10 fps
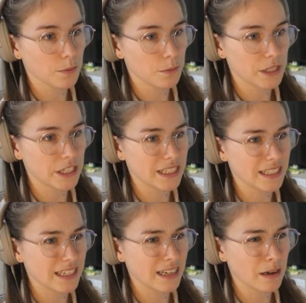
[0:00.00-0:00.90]
which is
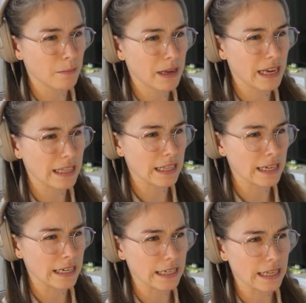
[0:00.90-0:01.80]
gonna be
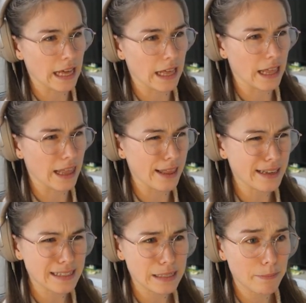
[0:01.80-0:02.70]
like
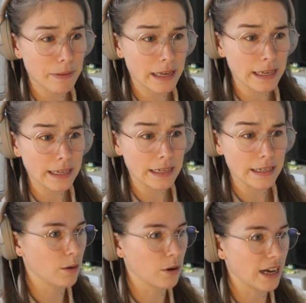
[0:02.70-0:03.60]
this
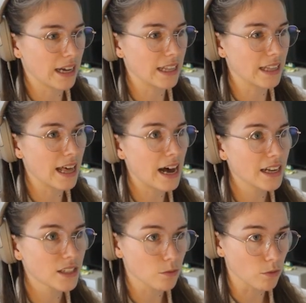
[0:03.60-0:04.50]
big. I want a
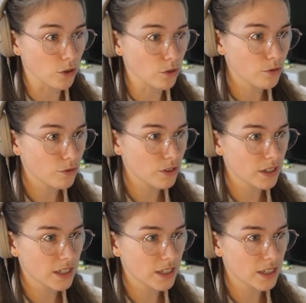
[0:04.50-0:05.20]
glass roof.